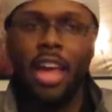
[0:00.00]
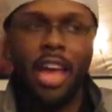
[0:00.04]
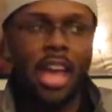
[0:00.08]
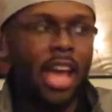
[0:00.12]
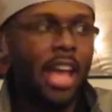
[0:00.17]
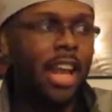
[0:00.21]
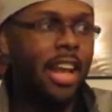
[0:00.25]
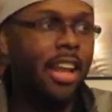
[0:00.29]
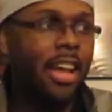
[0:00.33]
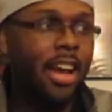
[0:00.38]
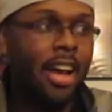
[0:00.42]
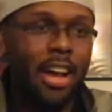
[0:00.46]

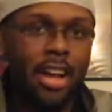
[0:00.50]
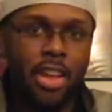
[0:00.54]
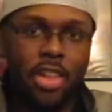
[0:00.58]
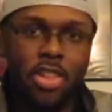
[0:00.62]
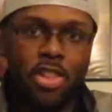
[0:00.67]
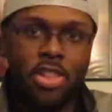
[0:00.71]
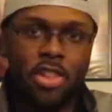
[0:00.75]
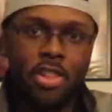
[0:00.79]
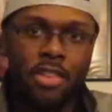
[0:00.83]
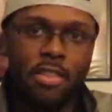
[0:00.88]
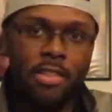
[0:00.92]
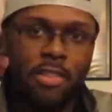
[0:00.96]
And
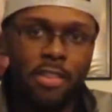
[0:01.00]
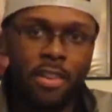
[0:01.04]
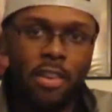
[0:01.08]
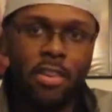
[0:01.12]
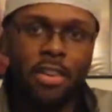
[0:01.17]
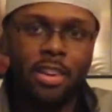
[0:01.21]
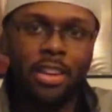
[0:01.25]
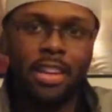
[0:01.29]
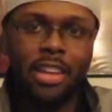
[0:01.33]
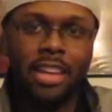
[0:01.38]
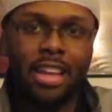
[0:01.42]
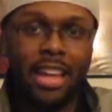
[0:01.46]
she
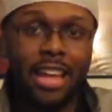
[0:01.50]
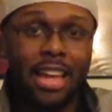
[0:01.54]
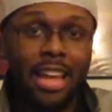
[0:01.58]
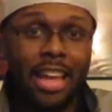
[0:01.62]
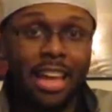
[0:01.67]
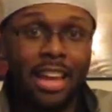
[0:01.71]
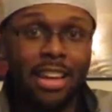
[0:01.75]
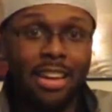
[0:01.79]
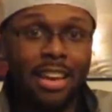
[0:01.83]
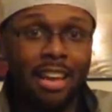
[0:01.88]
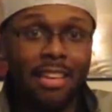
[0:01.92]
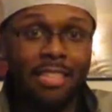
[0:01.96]
certainly,
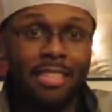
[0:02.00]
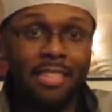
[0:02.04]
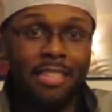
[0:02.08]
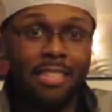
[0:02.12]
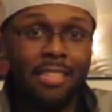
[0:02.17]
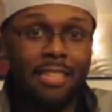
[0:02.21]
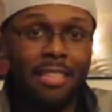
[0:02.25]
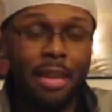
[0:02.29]
it doesn't